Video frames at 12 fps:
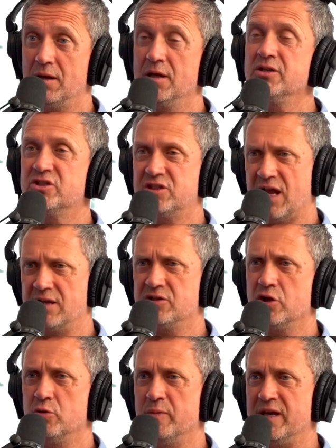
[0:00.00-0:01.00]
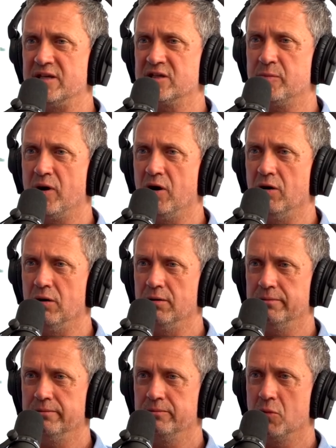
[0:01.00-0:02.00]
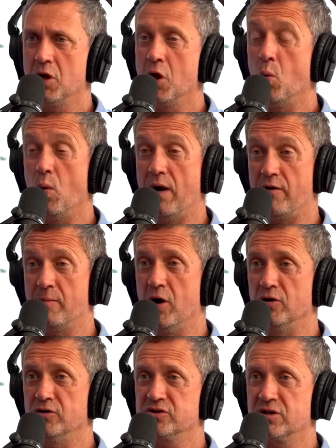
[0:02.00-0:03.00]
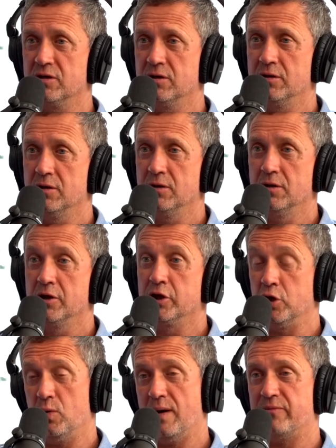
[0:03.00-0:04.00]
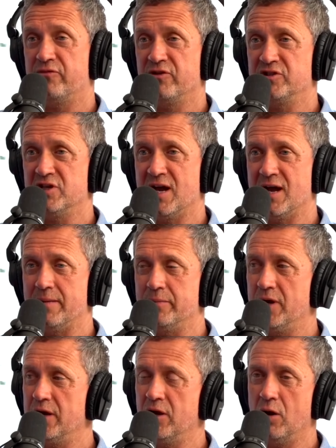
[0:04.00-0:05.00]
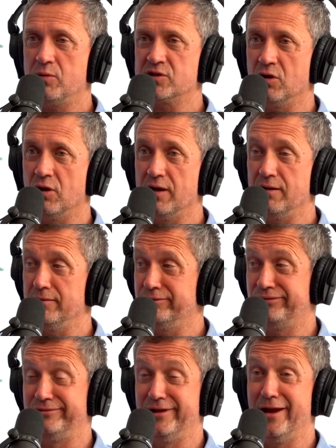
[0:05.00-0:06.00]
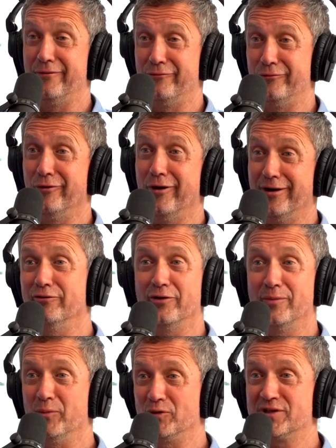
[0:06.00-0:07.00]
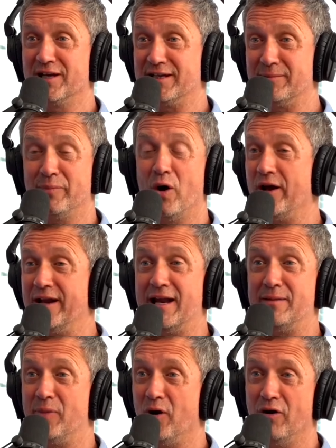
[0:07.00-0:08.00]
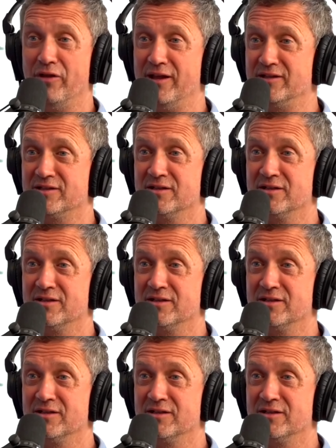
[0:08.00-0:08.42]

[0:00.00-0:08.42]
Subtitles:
stand 2 meters apart, wear a mask, queue up for a jab. And I was like, yeah, right. I'm not taking part in any part of this.